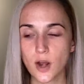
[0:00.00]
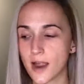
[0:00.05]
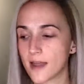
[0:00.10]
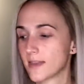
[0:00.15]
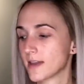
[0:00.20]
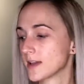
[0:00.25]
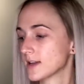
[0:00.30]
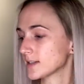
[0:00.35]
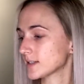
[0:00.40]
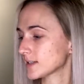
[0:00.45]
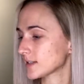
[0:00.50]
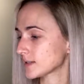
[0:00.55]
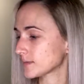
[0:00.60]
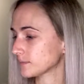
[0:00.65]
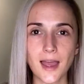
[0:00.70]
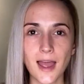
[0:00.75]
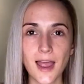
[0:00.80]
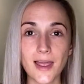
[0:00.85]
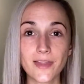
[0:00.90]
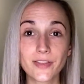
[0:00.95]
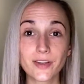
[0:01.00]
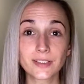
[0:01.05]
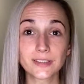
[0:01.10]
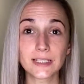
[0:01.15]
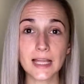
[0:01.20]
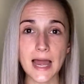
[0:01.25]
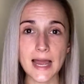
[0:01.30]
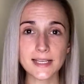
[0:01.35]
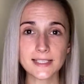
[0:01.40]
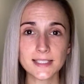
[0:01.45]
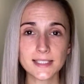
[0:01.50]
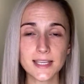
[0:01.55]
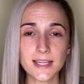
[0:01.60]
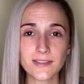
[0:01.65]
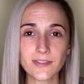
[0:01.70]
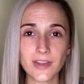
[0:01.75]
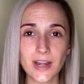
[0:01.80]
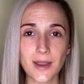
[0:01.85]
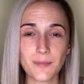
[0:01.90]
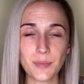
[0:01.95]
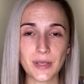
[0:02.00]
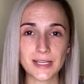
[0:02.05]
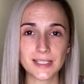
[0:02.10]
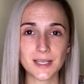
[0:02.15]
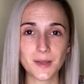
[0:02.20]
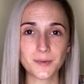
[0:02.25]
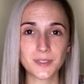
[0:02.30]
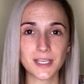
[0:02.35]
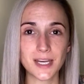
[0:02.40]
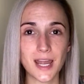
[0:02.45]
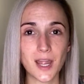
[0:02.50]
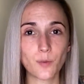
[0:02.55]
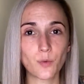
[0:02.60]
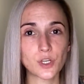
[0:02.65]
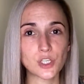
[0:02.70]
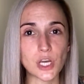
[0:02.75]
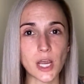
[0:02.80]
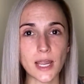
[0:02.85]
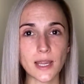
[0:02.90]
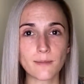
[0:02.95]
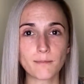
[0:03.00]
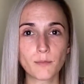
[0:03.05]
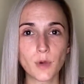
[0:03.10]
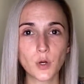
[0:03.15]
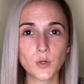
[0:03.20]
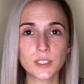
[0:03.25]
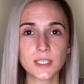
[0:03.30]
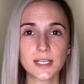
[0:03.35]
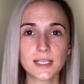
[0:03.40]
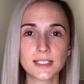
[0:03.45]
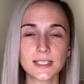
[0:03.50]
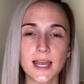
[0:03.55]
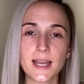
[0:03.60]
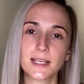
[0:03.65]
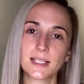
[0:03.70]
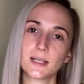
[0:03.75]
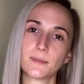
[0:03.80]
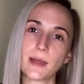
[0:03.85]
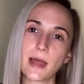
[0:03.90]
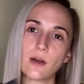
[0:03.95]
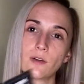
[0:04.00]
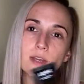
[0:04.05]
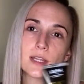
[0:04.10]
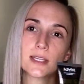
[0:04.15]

this. And the last thing that I picked up today, which I am most excited about,